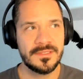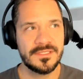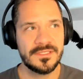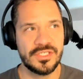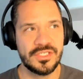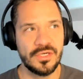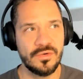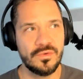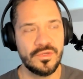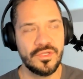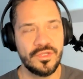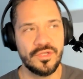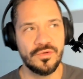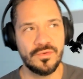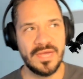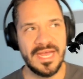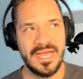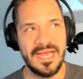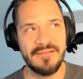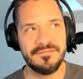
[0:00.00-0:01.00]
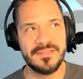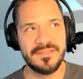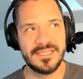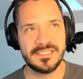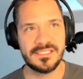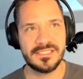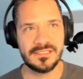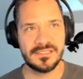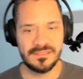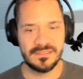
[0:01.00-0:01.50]
So you have
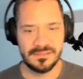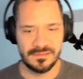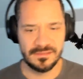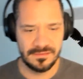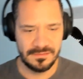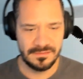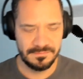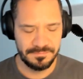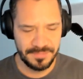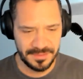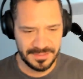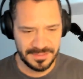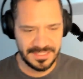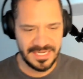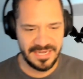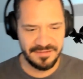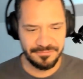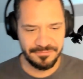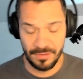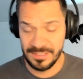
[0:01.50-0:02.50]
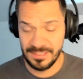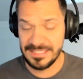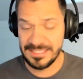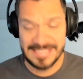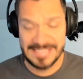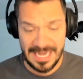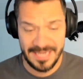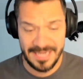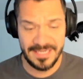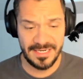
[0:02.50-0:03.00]
this belief, or at
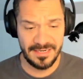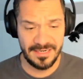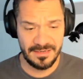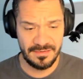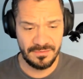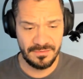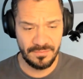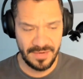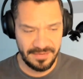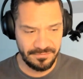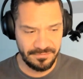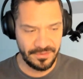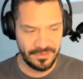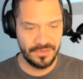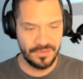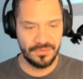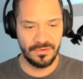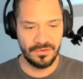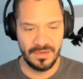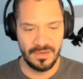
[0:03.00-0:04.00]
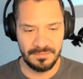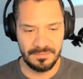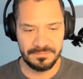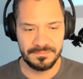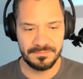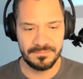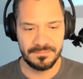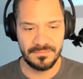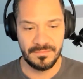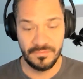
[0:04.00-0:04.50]
least I did, whenever you grow up
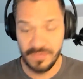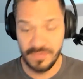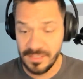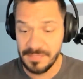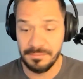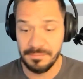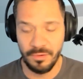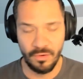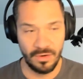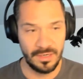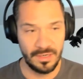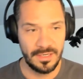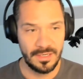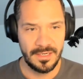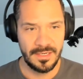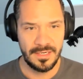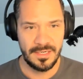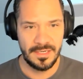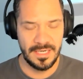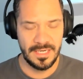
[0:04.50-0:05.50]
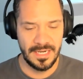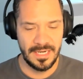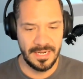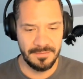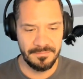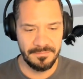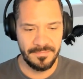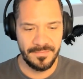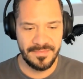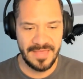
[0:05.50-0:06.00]
really poor,
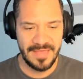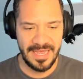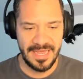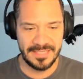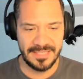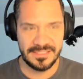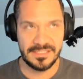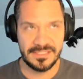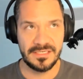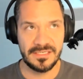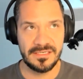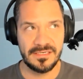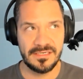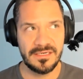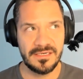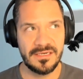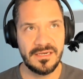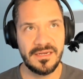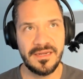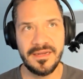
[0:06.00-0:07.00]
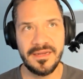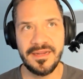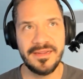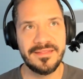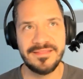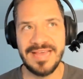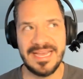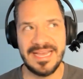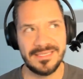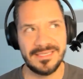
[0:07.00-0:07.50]
that
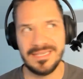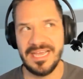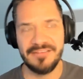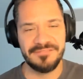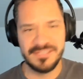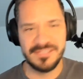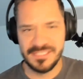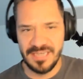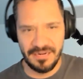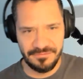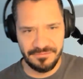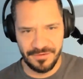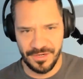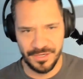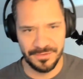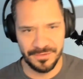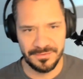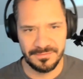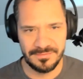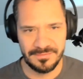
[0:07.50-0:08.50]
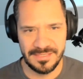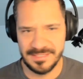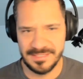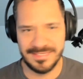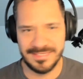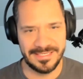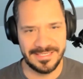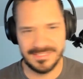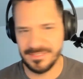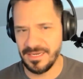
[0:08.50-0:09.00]
life is not for you.
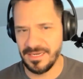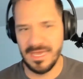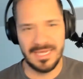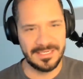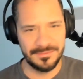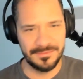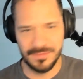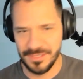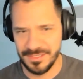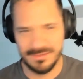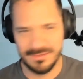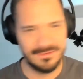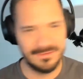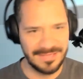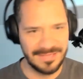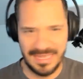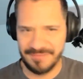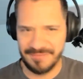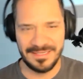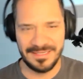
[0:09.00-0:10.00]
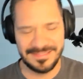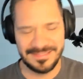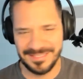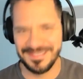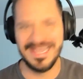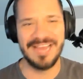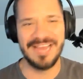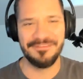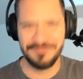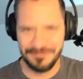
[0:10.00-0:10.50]
That's a Hollywood life, like
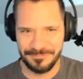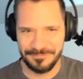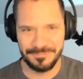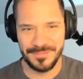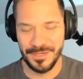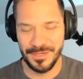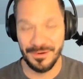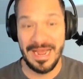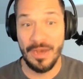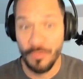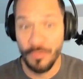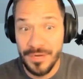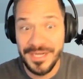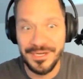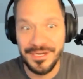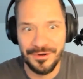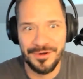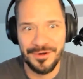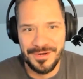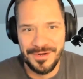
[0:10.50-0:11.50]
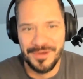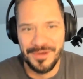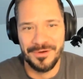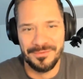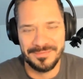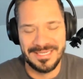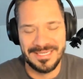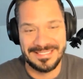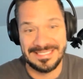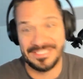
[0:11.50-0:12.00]
the life of, you know, owning your own
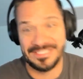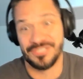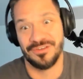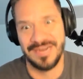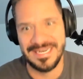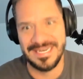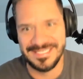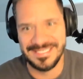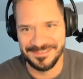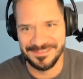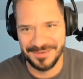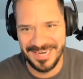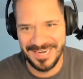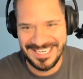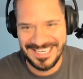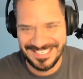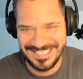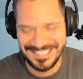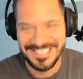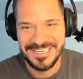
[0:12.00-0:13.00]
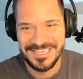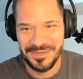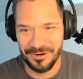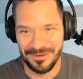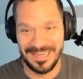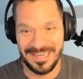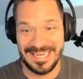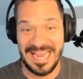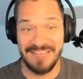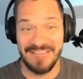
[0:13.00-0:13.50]
home. Like that's crazy, right?
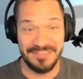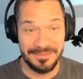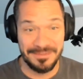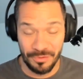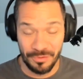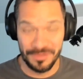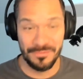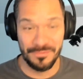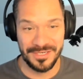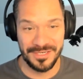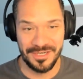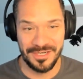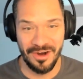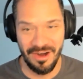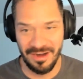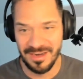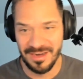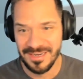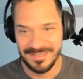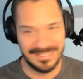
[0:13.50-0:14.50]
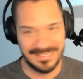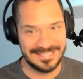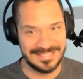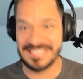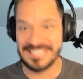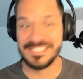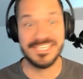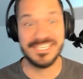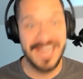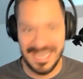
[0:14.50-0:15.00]
Or like having more than one car. Like
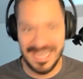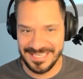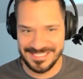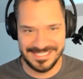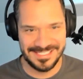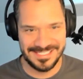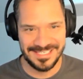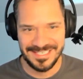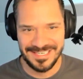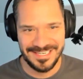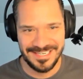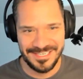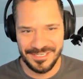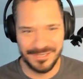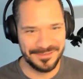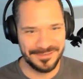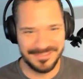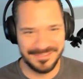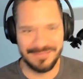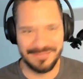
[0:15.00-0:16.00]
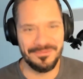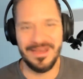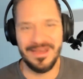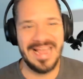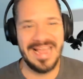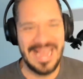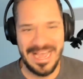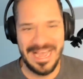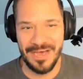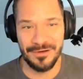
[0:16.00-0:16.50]
that's nuts. You know, like
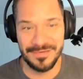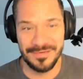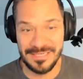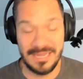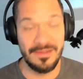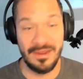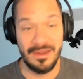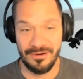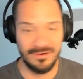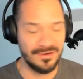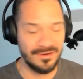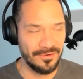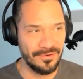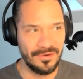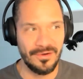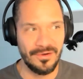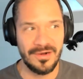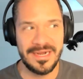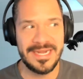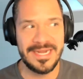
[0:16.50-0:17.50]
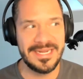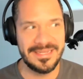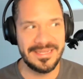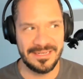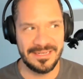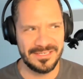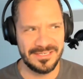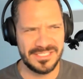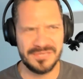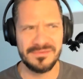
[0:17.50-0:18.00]
or any
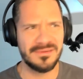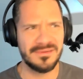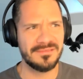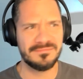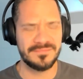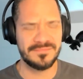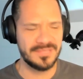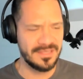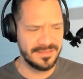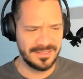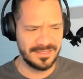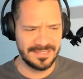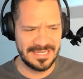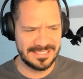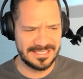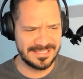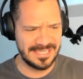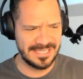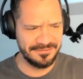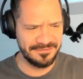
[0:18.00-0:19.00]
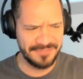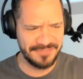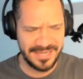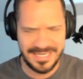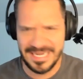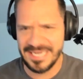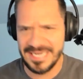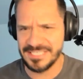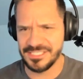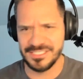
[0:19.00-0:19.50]
of that. It's, nonetheless, like
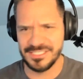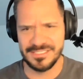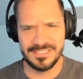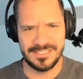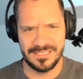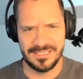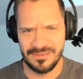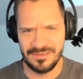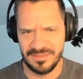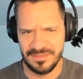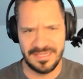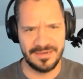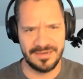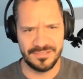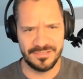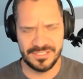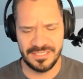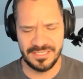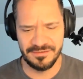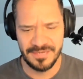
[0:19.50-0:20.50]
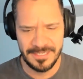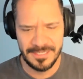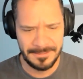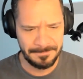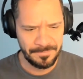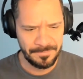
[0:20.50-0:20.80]
vacations and all that other stuff.